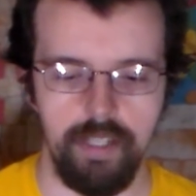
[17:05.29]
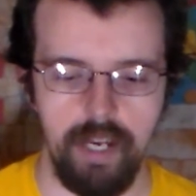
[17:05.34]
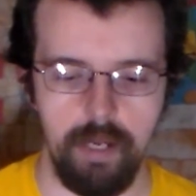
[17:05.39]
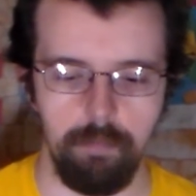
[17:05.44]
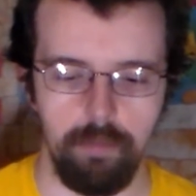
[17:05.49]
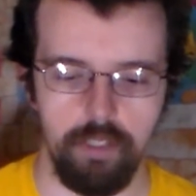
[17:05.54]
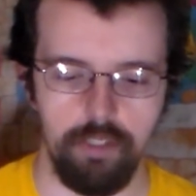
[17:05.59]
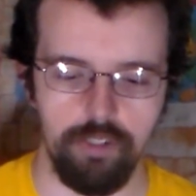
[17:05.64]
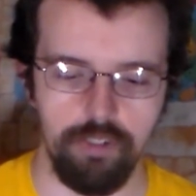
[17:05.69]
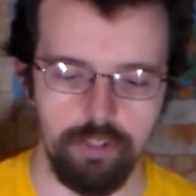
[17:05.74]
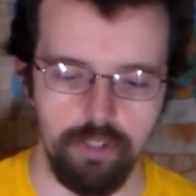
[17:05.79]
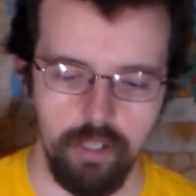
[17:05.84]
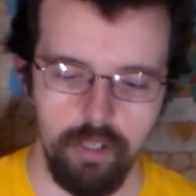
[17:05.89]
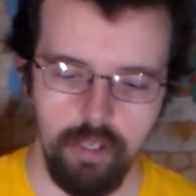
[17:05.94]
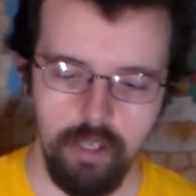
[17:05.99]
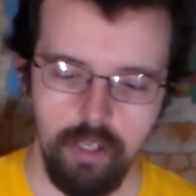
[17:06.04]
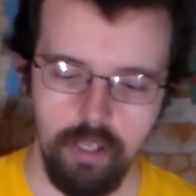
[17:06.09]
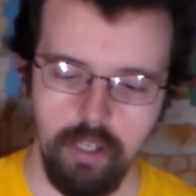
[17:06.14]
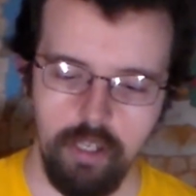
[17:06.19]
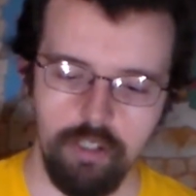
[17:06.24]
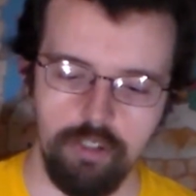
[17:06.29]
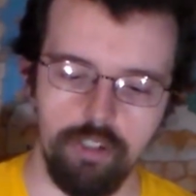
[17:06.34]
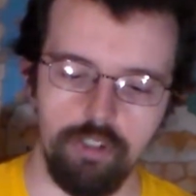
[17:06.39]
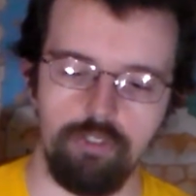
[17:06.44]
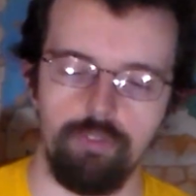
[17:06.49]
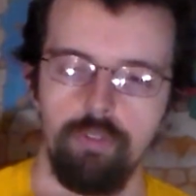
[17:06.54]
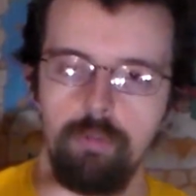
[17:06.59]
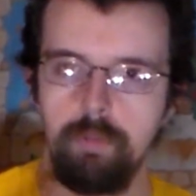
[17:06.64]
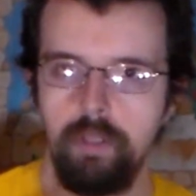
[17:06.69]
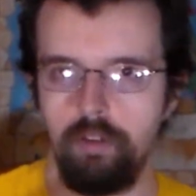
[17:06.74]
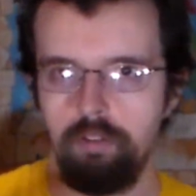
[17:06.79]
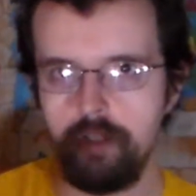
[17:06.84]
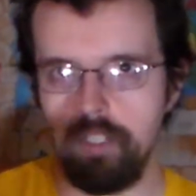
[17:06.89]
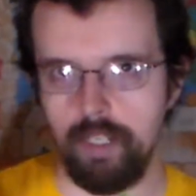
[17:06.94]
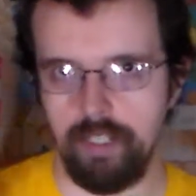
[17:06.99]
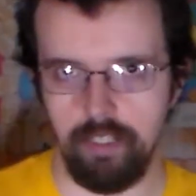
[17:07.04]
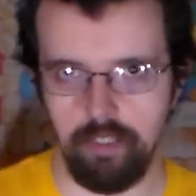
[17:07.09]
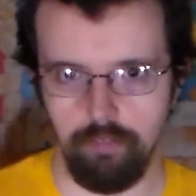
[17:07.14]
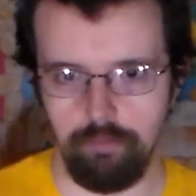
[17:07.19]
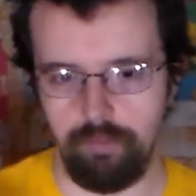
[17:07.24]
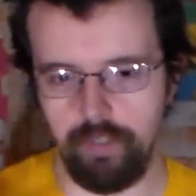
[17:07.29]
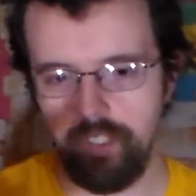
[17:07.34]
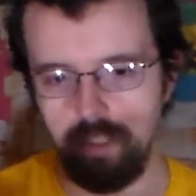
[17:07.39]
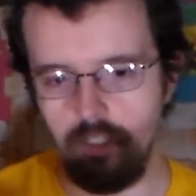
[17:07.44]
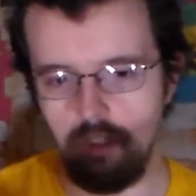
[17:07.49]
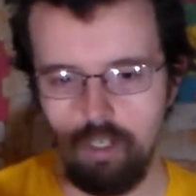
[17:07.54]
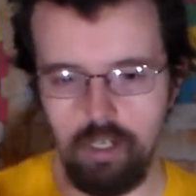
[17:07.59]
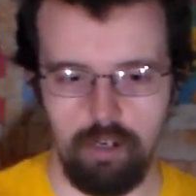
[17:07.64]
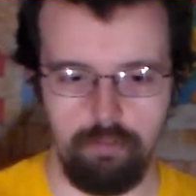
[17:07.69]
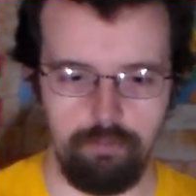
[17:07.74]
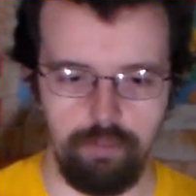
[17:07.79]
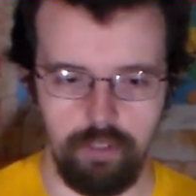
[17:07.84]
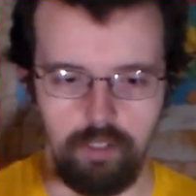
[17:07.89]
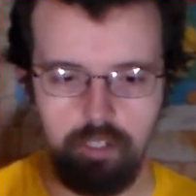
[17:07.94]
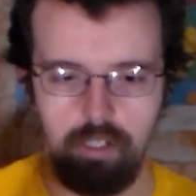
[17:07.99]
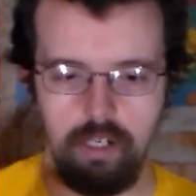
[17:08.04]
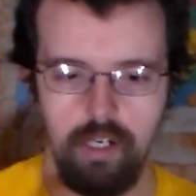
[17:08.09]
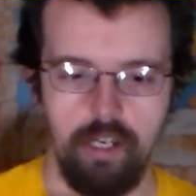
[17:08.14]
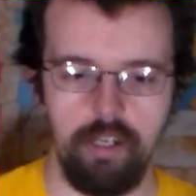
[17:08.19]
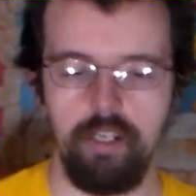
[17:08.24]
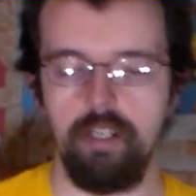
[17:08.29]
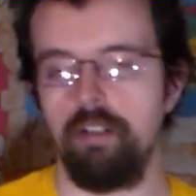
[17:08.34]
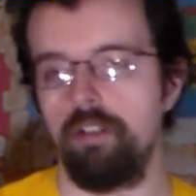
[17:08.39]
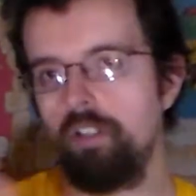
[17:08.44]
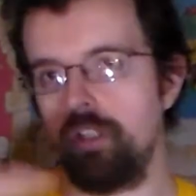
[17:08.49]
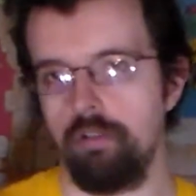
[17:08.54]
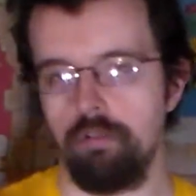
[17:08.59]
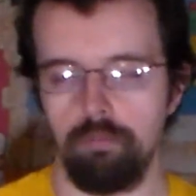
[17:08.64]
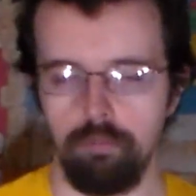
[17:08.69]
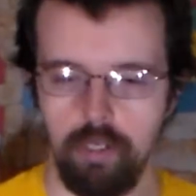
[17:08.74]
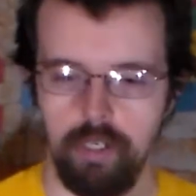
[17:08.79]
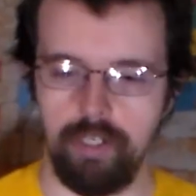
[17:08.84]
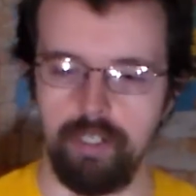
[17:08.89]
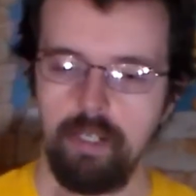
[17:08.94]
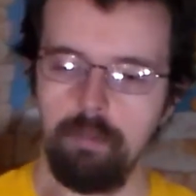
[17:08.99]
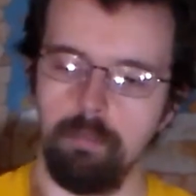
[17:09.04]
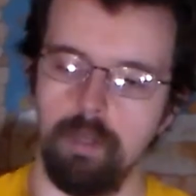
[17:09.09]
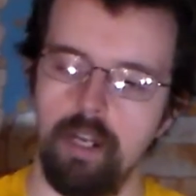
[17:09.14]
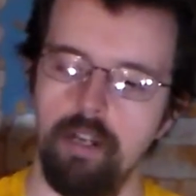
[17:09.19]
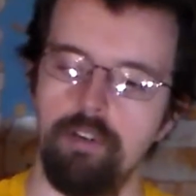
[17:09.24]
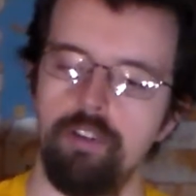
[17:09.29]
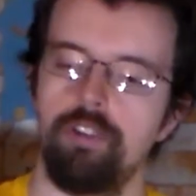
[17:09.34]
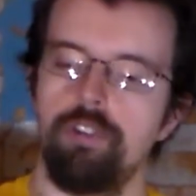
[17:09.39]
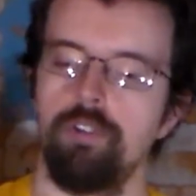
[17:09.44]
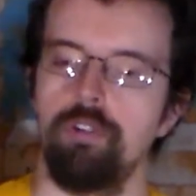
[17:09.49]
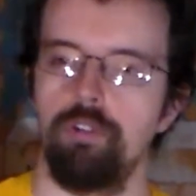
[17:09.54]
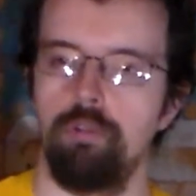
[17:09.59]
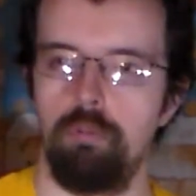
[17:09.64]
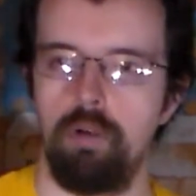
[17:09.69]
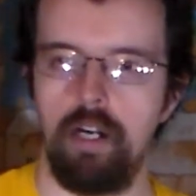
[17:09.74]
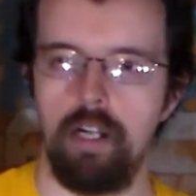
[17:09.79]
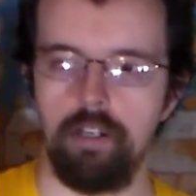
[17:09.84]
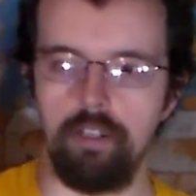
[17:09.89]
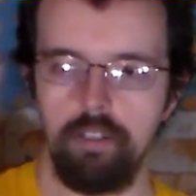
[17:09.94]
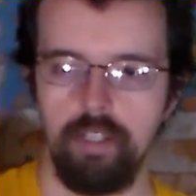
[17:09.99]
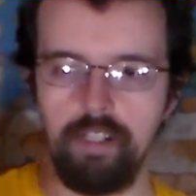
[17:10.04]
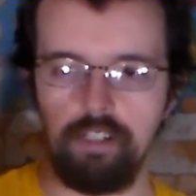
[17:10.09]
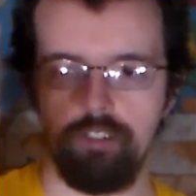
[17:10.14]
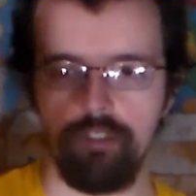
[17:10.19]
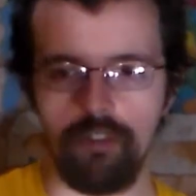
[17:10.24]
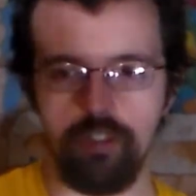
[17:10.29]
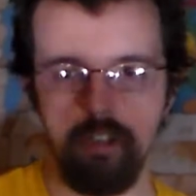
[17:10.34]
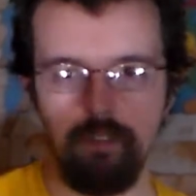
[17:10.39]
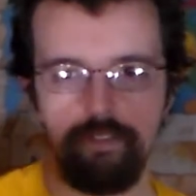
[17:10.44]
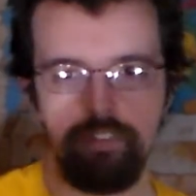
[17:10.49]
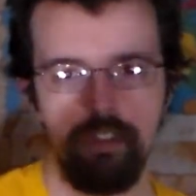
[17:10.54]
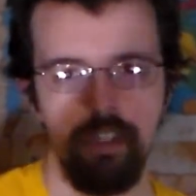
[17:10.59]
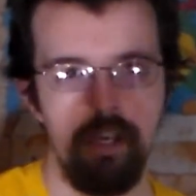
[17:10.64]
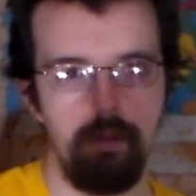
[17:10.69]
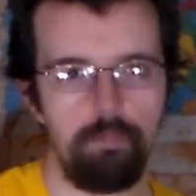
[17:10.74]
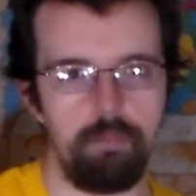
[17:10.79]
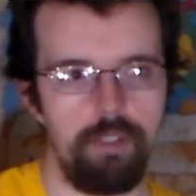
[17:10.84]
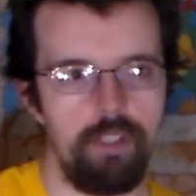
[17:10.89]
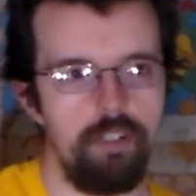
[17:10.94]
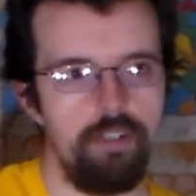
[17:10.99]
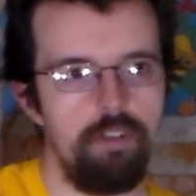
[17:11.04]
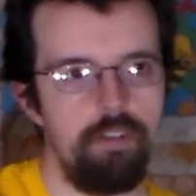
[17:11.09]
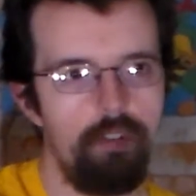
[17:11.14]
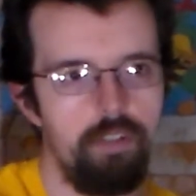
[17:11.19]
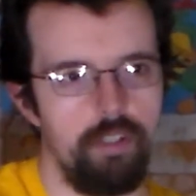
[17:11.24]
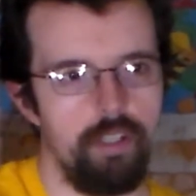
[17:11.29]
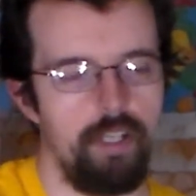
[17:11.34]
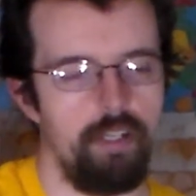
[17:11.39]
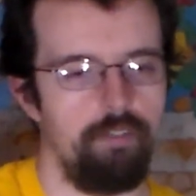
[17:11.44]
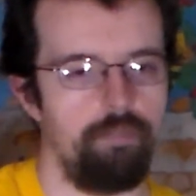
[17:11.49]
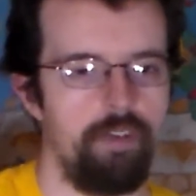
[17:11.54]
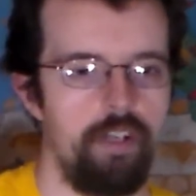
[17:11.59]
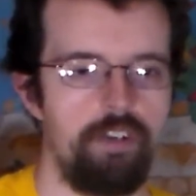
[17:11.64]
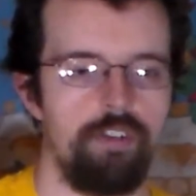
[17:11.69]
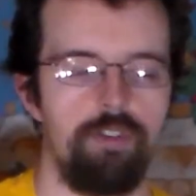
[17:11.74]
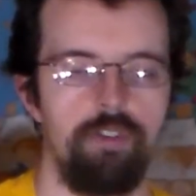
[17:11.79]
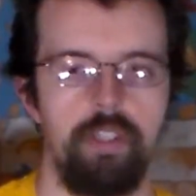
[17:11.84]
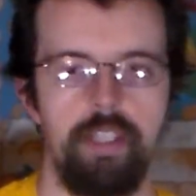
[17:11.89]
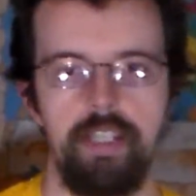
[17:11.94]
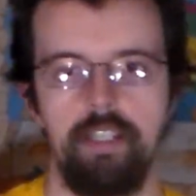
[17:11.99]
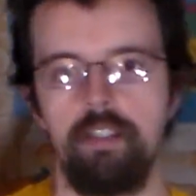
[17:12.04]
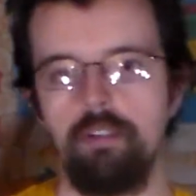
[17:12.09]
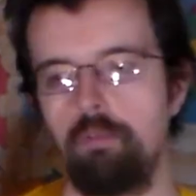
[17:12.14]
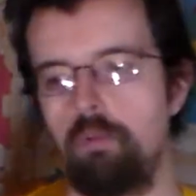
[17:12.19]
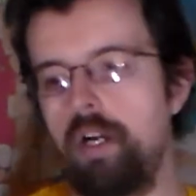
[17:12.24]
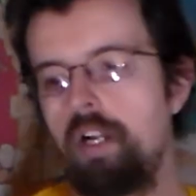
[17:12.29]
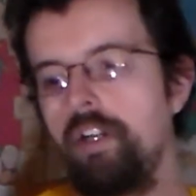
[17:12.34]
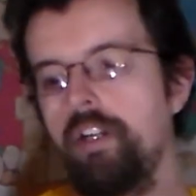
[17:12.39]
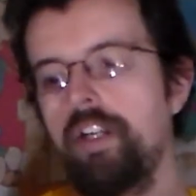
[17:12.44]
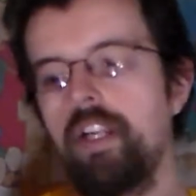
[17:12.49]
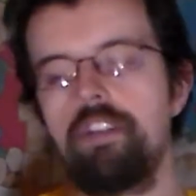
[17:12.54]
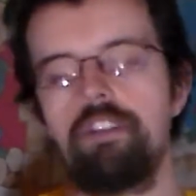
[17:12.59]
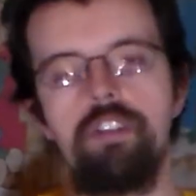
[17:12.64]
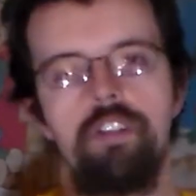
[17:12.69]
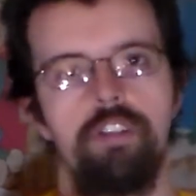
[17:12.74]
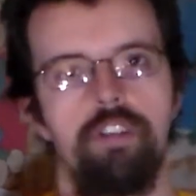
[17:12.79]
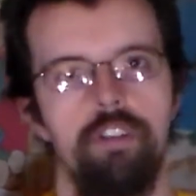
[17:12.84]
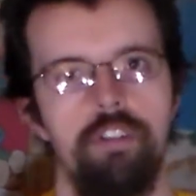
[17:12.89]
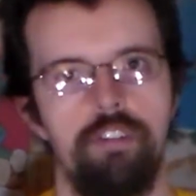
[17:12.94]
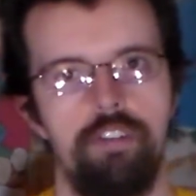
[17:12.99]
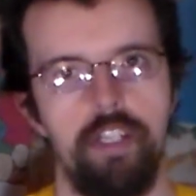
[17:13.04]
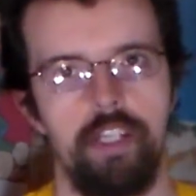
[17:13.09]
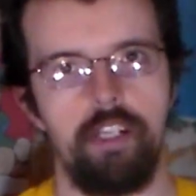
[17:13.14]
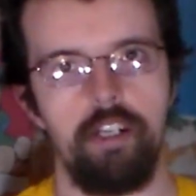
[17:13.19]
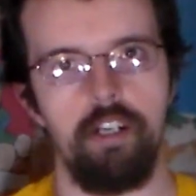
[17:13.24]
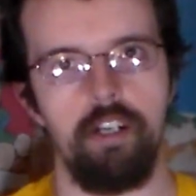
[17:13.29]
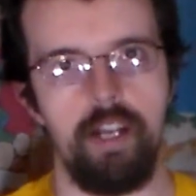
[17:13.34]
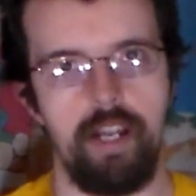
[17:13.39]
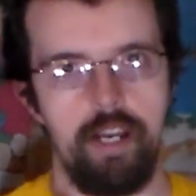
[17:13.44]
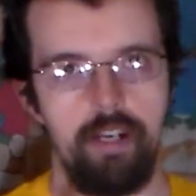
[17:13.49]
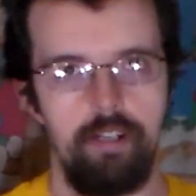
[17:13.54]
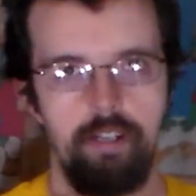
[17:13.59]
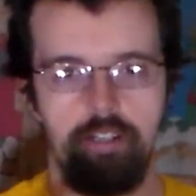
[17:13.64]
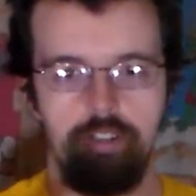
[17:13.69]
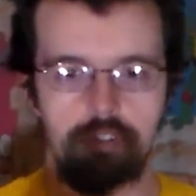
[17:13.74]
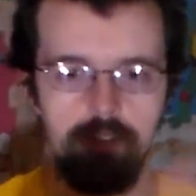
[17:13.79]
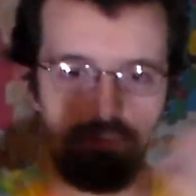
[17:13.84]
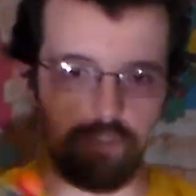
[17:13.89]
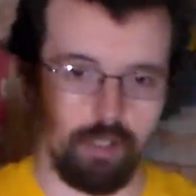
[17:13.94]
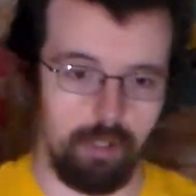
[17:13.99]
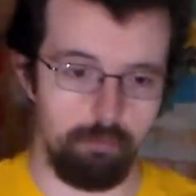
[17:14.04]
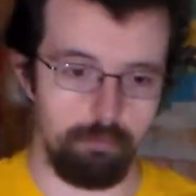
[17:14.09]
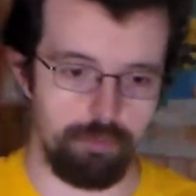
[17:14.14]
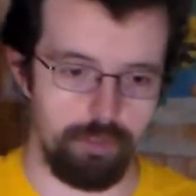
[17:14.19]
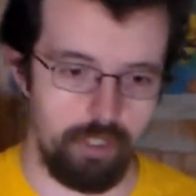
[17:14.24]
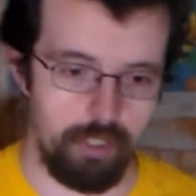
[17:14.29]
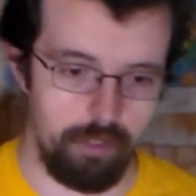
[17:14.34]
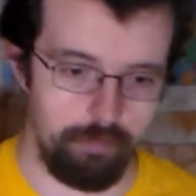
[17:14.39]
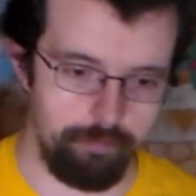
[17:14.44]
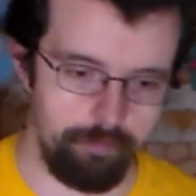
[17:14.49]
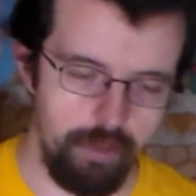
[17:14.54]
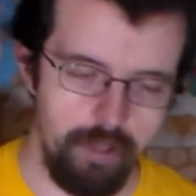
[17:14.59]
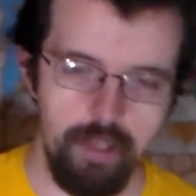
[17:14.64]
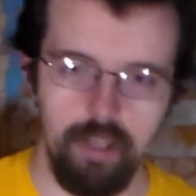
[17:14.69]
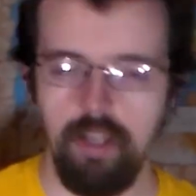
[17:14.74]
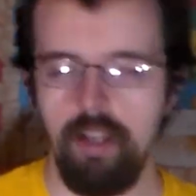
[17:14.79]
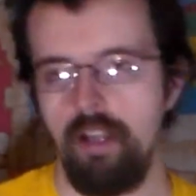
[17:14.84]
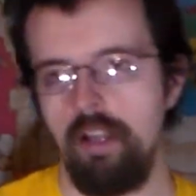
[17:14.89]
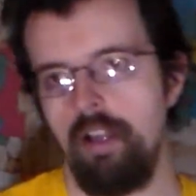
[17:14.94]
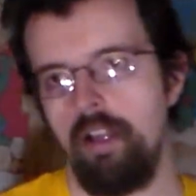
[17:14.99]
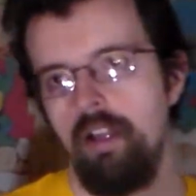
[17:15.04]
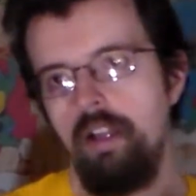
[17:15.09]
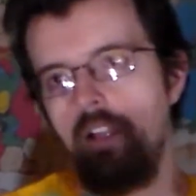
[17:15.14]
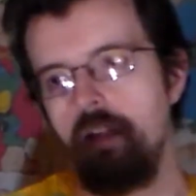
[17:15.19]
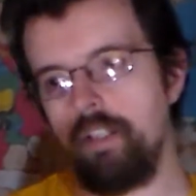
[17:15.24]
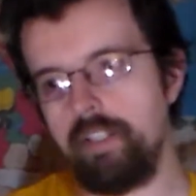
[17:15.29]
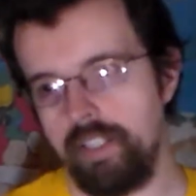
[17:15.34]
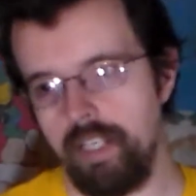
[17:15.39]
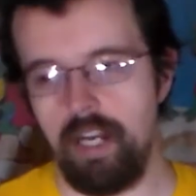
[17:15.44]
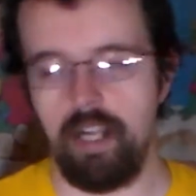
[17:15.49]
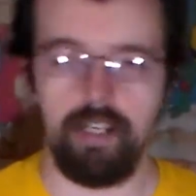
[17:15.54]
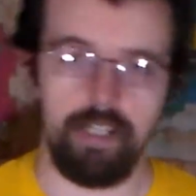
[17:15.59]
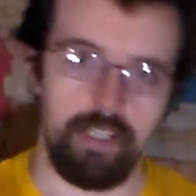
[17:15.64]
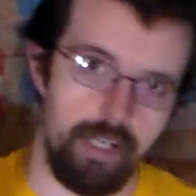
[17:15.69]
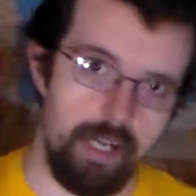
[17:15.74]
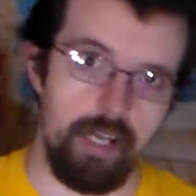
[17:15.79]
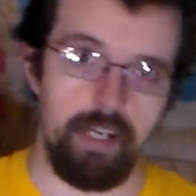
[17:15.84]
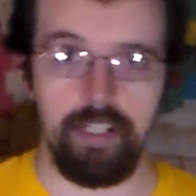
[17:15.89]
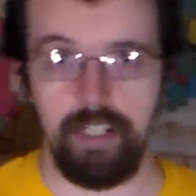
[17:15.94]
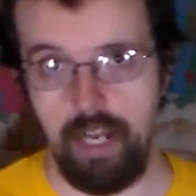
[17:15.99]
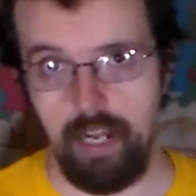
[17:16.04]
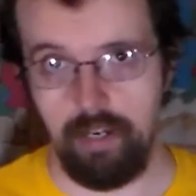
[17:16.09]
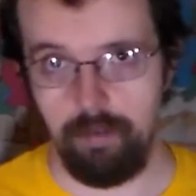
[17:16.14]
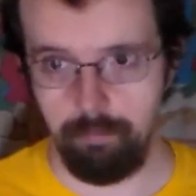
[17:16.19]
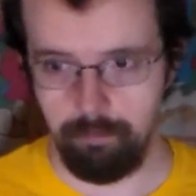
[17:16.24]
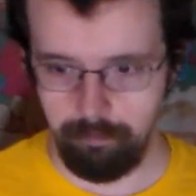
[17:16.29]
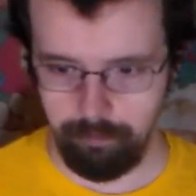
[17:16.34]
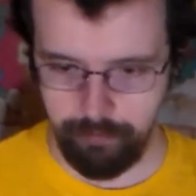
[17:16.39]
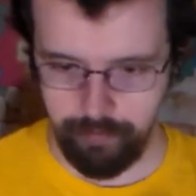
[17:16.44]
damaged, just from, you know, taking the figure off and on and, you know, running him around through the water like, surf's up, dude, and then eventually the water gets into the sticker and it just comes off. Yada, yada, yada.